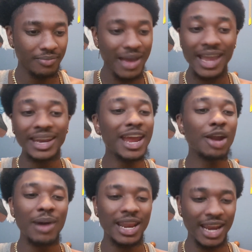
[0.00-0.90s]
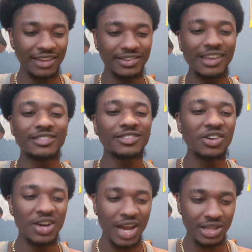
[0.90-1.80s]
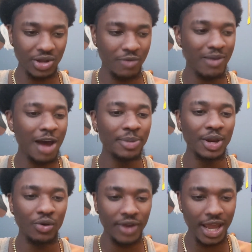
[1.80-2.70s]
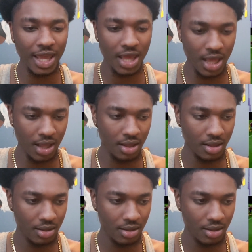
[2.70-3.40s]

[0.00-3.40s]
Making everybody his son out there bopping it over their head.